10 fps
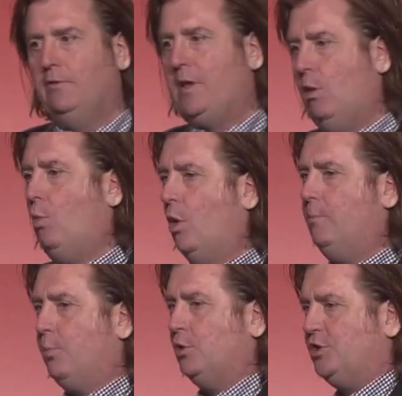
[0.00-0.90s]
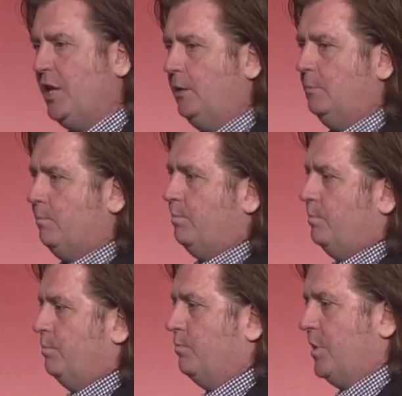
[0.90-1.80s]
That 1%
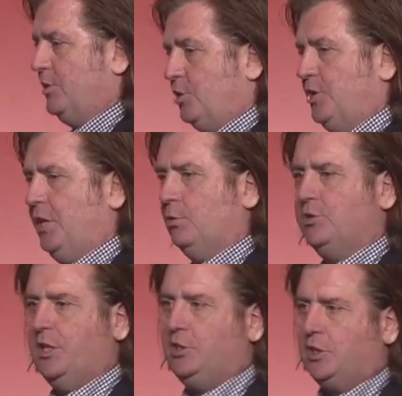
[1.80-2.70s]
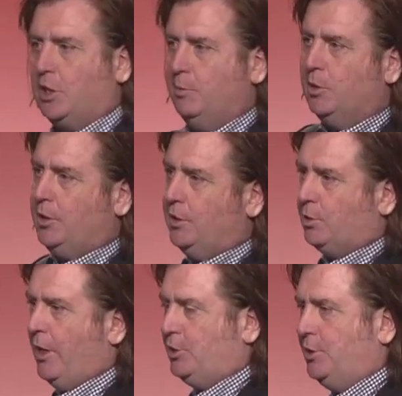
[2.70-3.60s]
that single-digit communities are
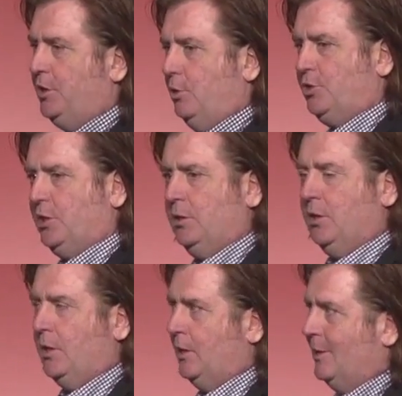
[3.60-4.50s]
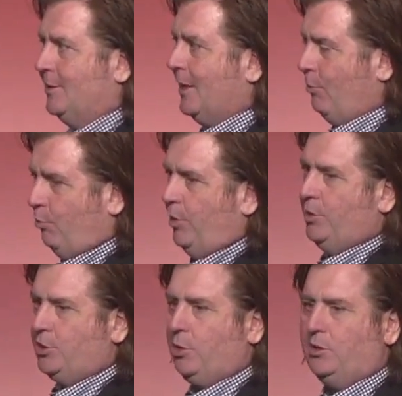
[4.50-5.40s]
actually using, you got to really
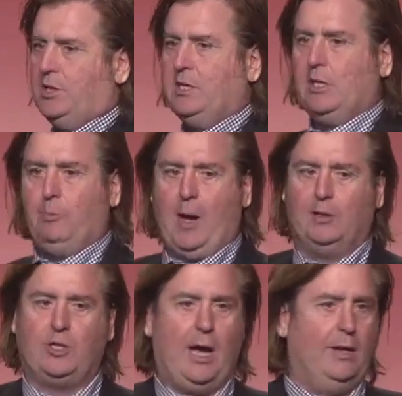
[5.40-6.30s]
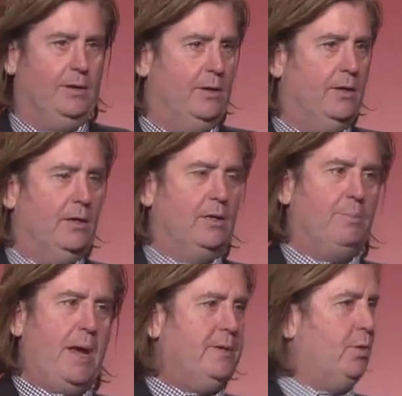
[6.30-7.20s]
start thinking about that.
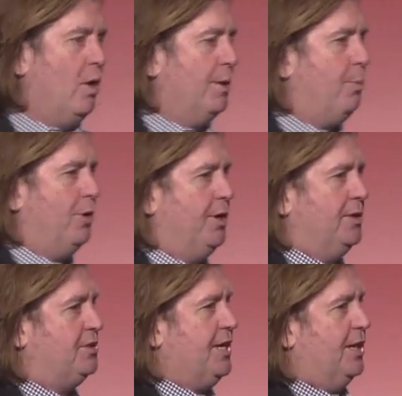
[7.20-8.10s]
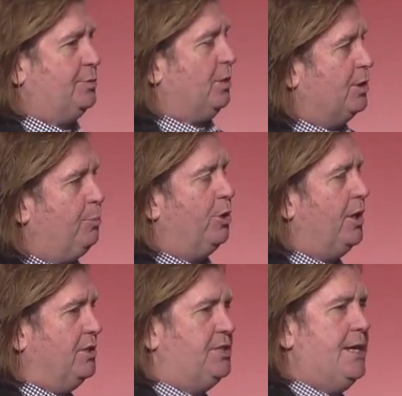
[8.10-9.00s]
Maybe you want to put it on disk, but if you put it
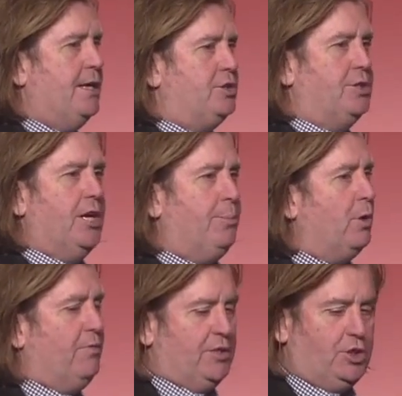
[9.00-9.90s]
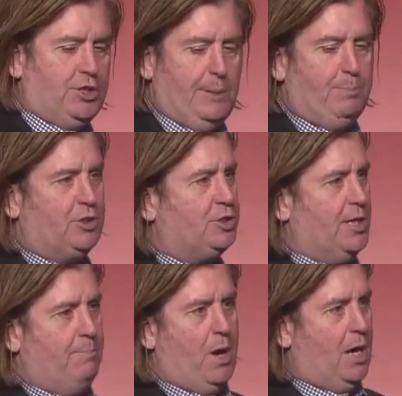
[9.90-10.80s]
on disk, you got to put it on the cheapest
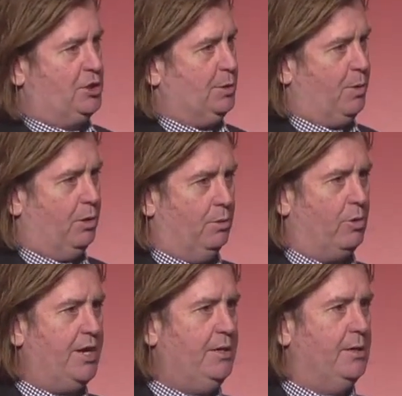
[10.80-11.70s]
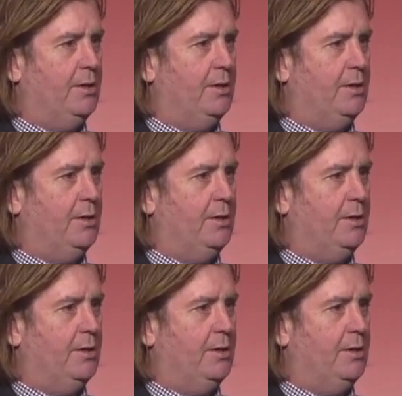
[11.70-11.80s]
thing possible, right?